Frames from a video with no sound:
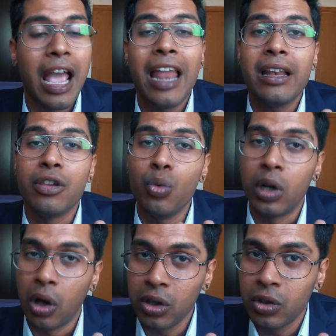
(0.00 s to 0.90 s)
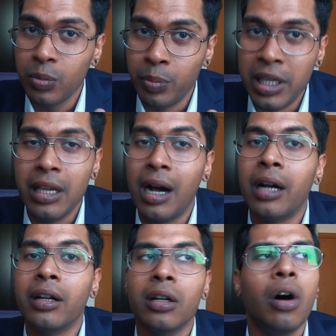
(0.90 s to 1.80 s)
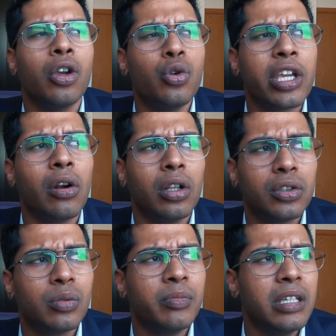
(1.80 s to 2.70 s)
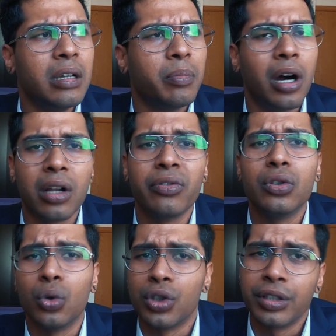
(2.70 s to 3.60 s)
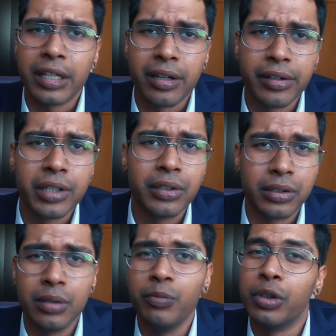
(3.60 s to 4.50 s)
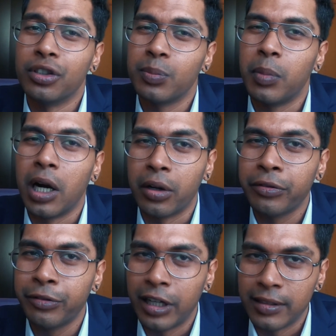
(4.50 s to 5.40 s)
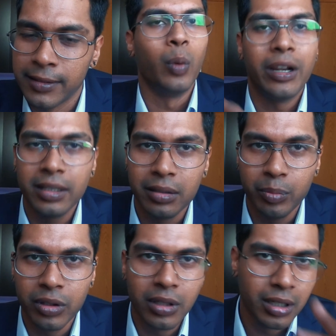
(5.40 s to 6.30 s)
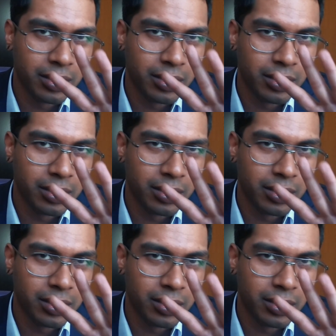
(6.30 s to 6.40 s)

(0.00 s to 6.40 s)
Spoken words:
and you will also be under, or you can also be a part of the social security system, which is part of France. Very simple.